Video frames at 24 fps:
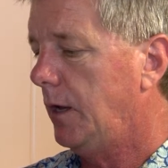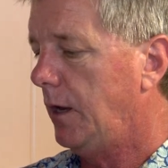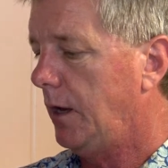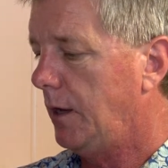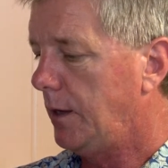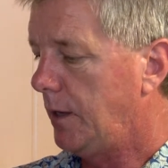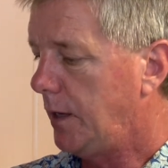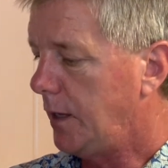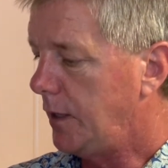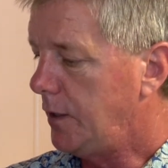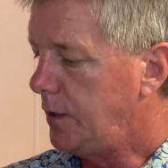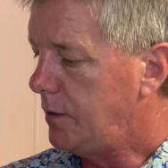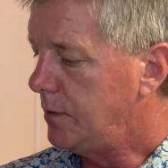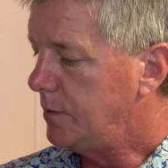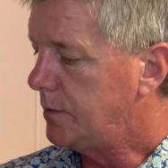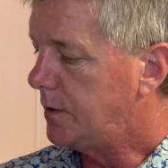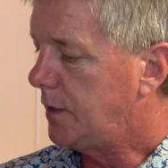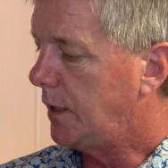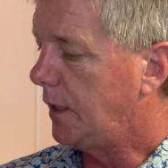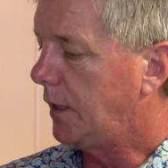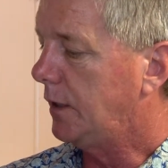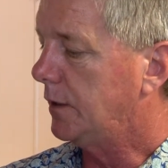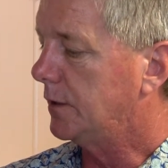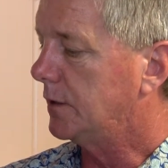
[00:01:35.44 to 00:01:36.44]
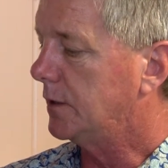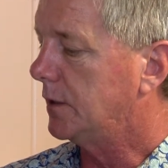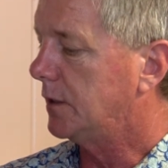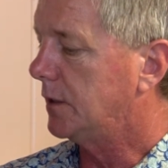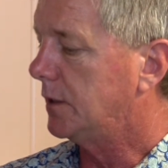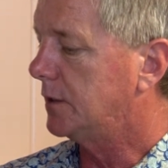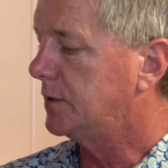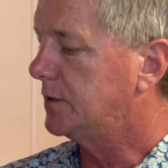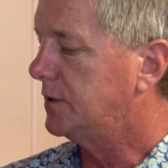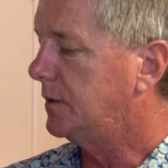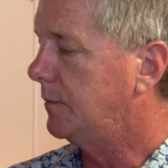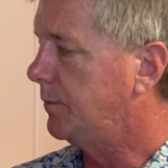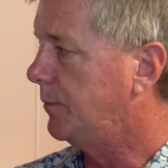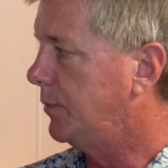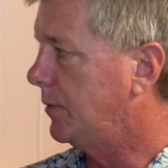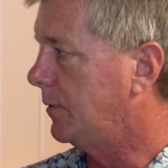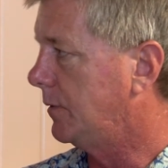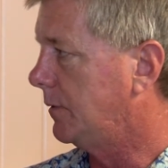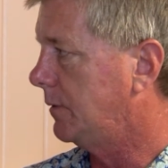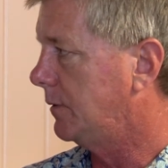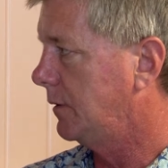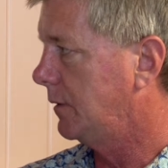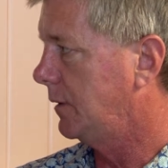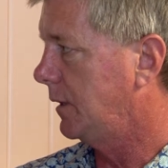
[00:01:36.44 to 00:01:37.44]
And then you take a
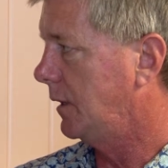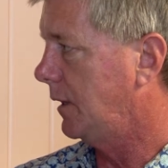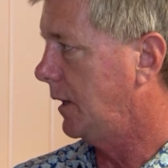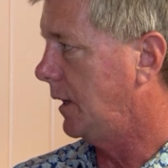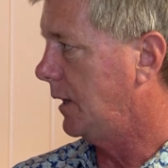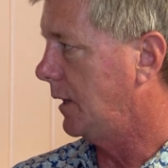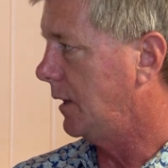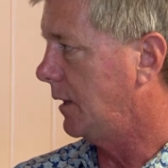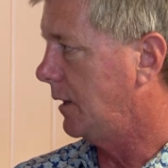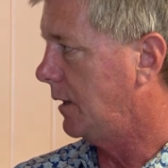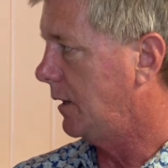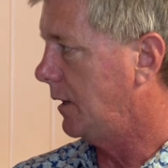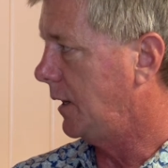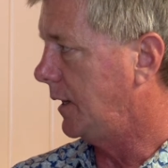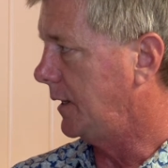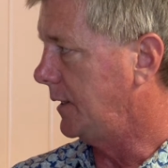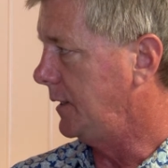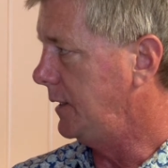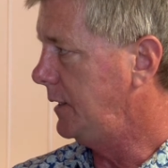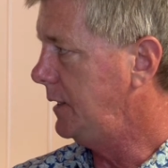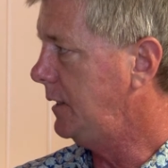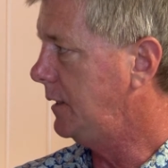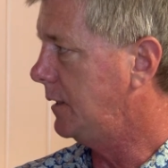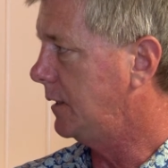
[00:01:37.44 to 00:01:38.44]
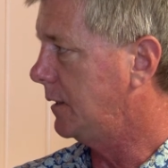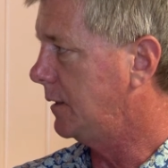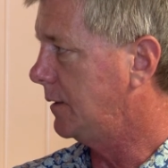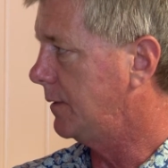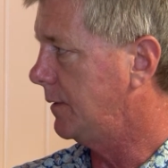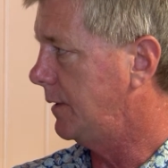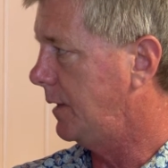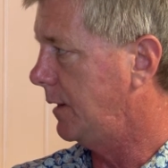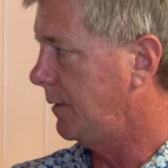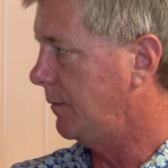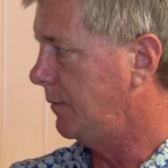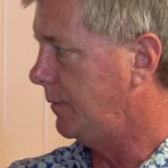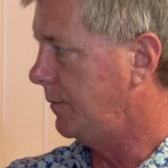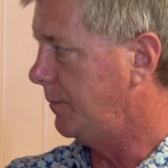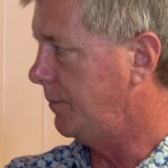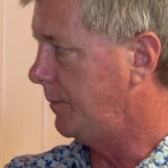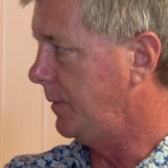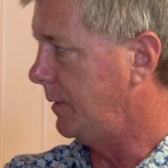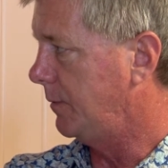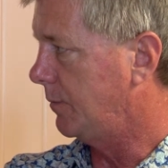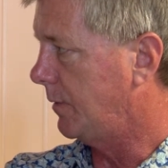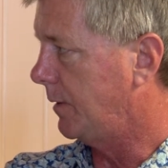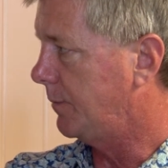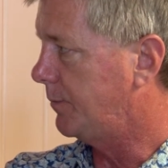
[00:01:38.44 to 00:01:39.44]
simple idea that
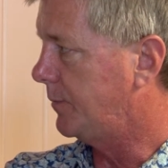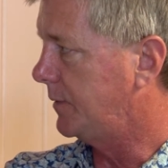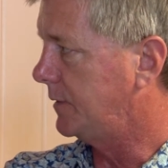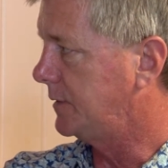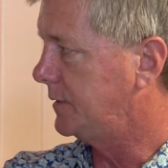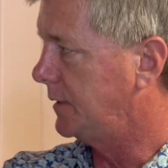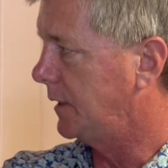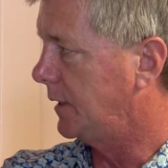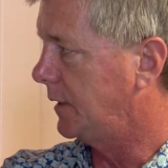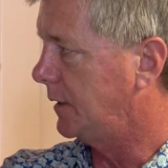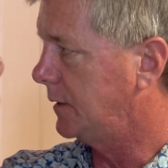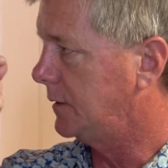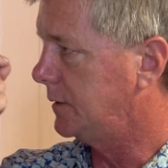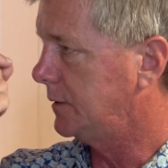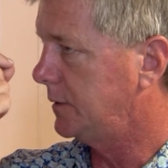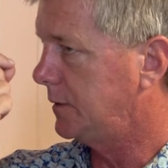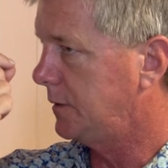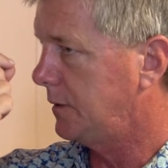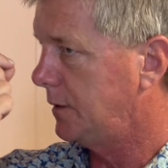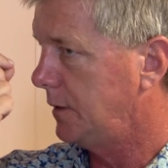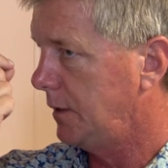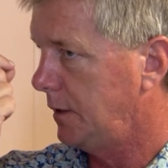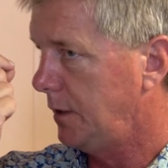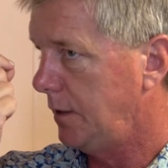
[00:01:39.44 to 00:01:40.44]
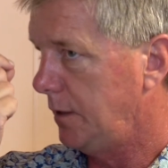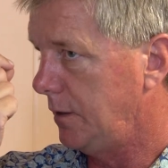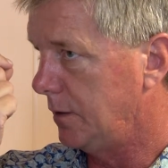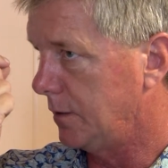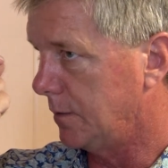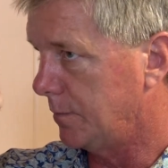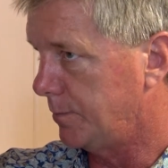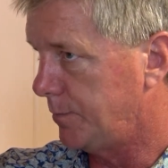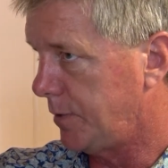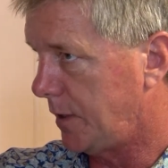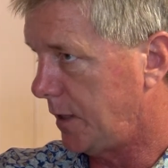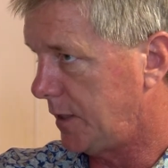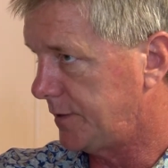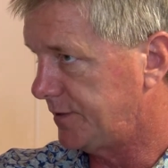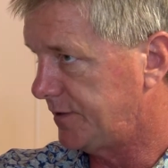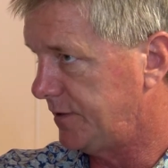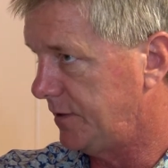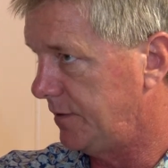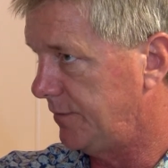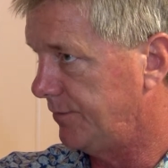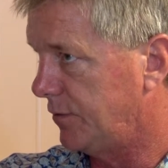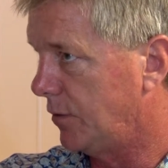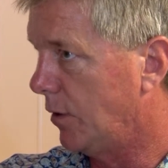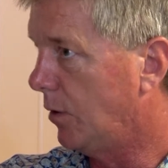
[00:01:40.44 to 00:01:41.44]
would represent your
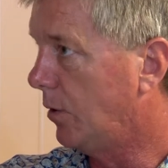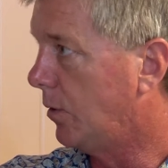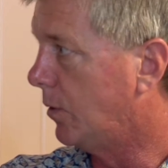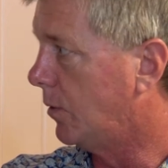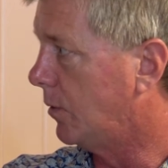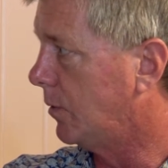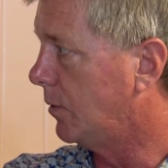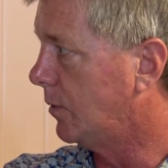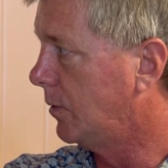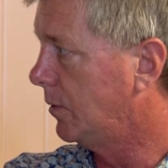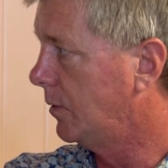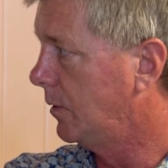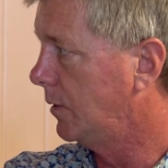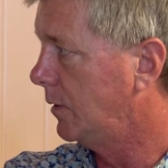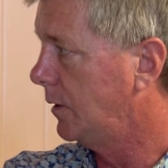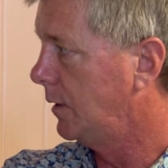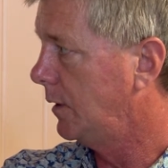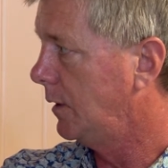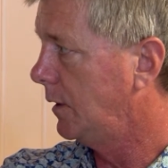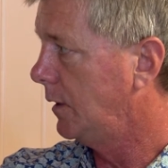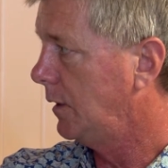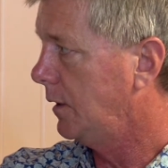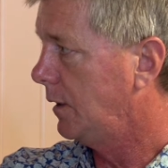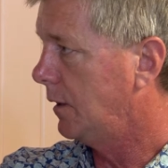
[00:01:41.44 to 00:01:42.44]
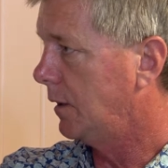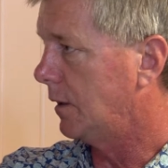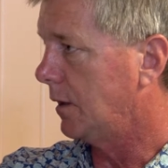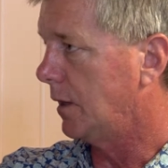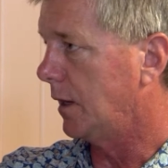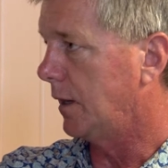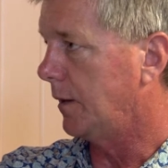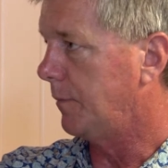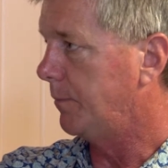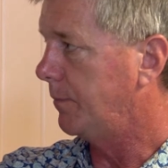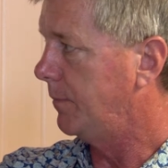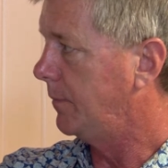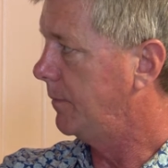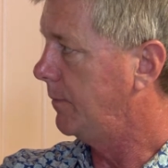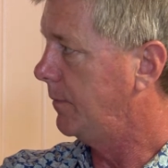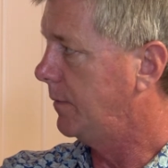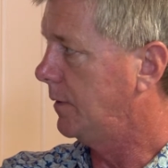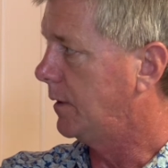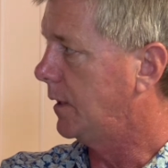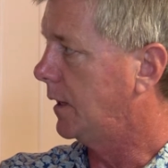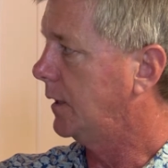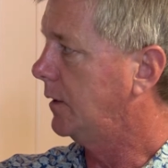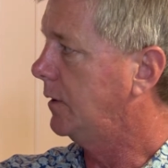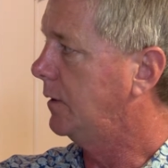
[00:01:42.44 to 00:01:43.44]
positive goal, like
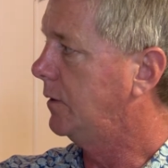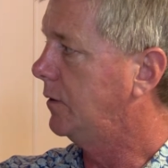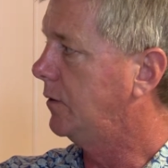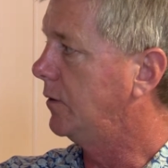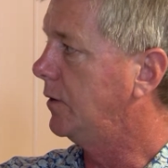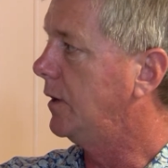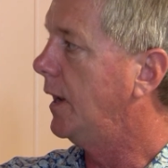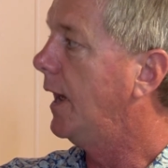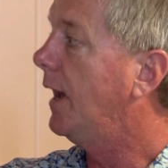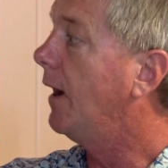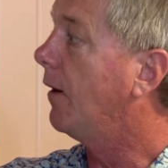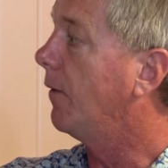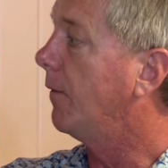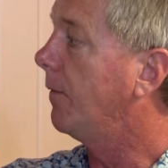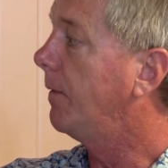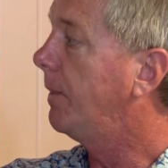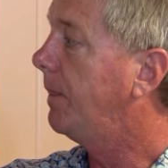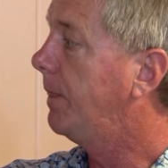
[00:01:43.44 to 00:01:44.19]
good health,